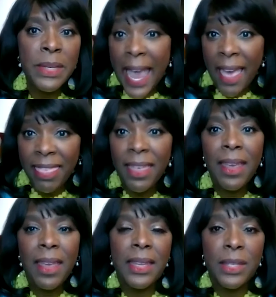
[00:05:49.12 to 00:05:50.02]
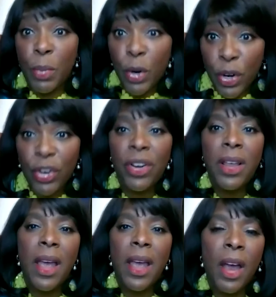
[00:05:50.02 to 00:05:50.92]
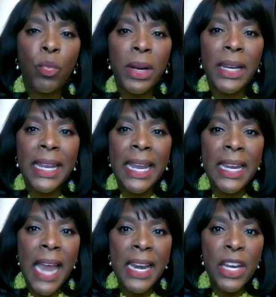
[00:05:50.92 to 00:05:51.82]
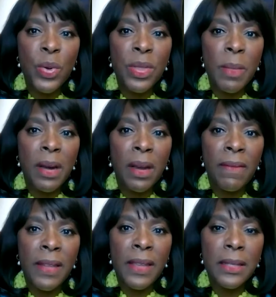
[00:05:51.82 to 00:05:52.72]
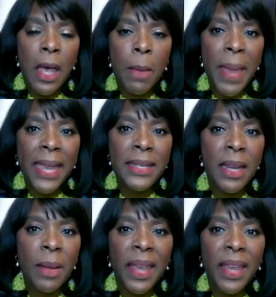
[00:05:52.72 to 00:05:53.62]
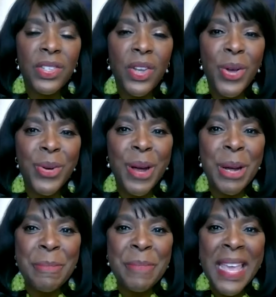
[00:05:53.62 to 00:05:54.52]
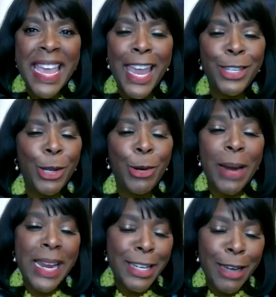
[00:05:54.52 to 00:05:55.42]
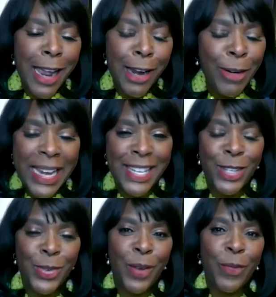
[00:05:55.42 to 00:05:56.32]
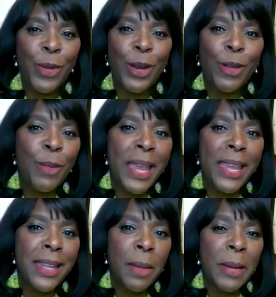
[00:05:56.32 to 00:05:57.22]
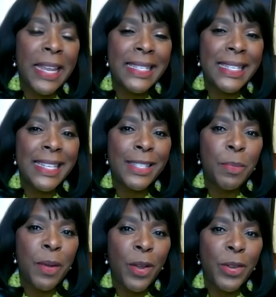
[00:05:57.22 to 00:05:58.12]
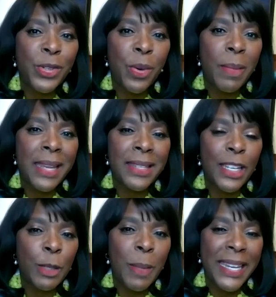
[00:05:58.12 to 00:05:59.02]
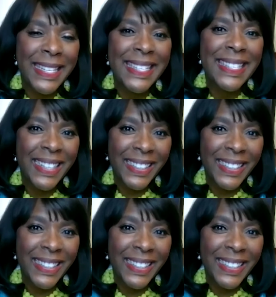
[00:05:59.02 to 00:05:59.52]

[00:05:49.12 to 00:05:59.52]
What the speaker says: death, his murder, really ignited during the middle of this pandemic. So it's a great district full of amazing places, but also amazing spaces.